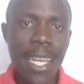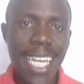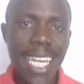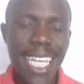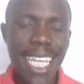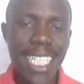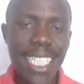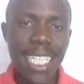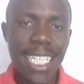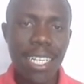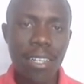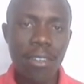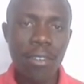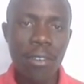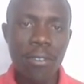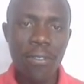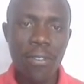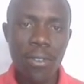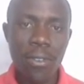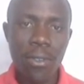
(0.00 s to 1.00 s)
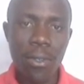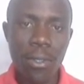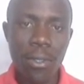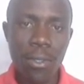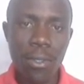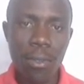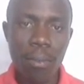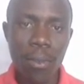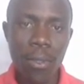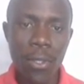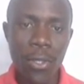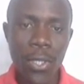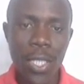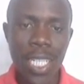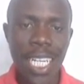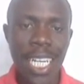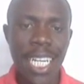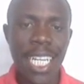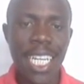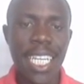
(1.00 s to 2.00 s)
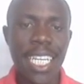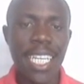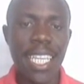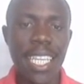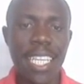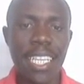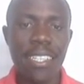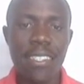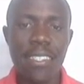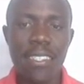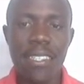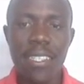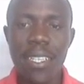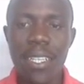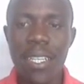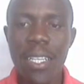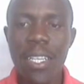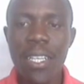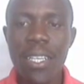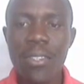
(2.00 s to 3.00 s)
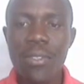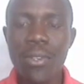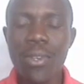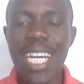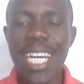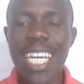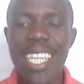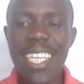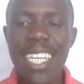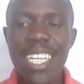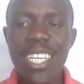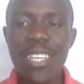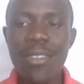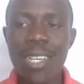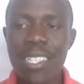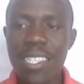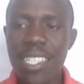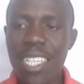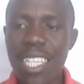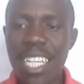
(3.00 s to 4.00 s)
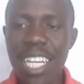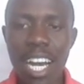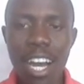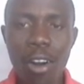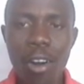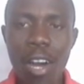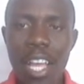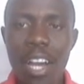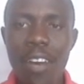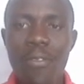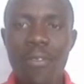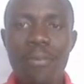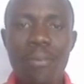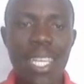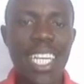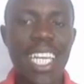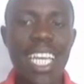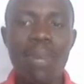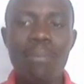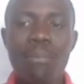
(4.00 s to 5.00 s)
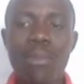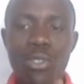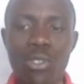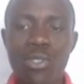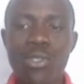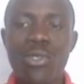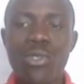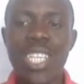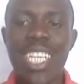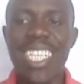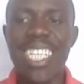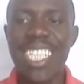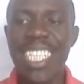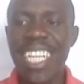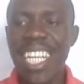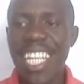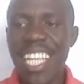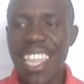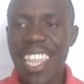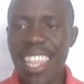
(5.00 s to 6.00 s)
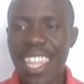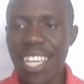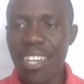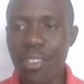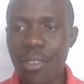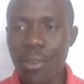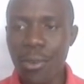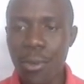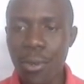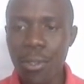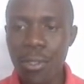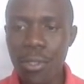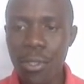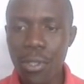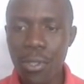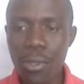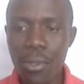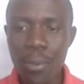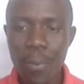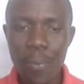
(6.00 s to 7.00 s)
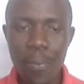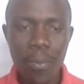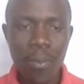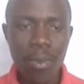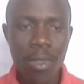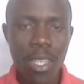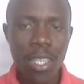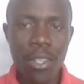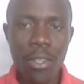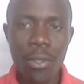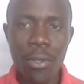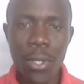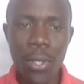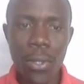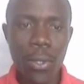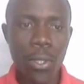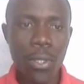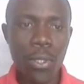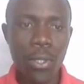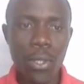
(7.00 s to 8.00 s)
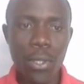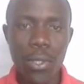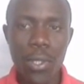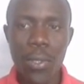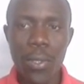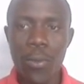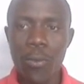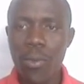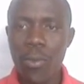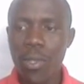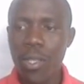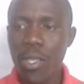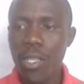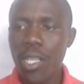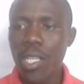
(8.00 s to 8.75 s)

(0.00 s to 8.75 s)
nature of contribution like this. So I think you are seeing how I have been able to do it. Then you continue to